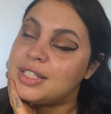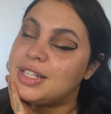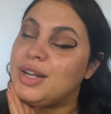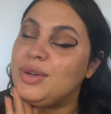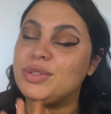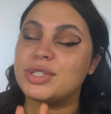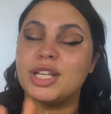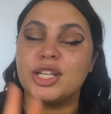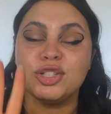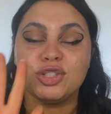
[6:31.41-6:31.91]
And I
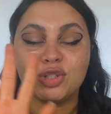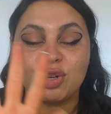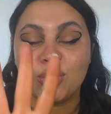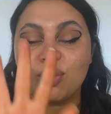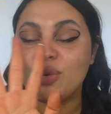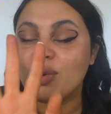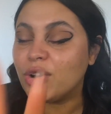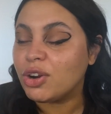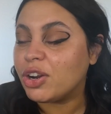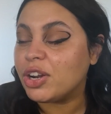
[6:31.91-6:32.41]
was like,
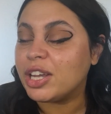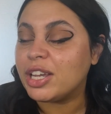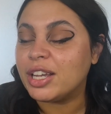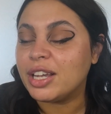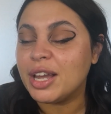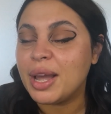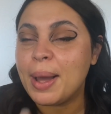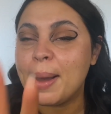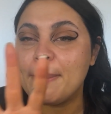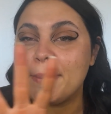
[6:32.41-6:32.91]
don't worry,
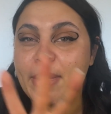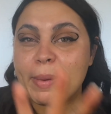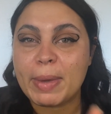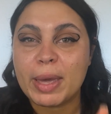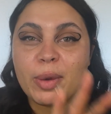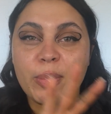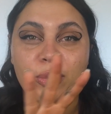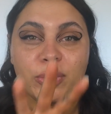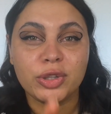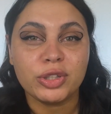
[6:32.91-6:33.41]
my
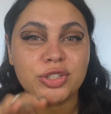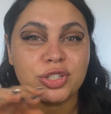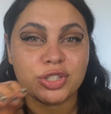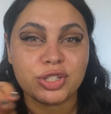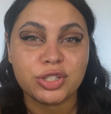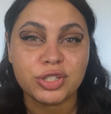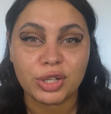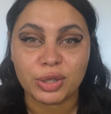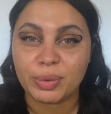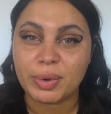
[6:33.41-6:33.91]
makeup will look just
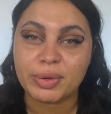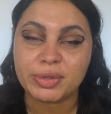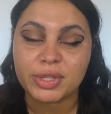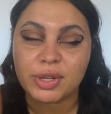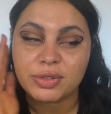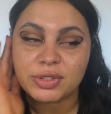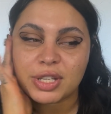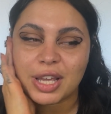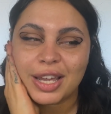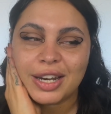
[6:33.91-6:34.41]
as good when I was
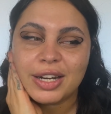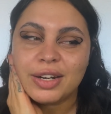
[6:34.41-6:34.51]
outside.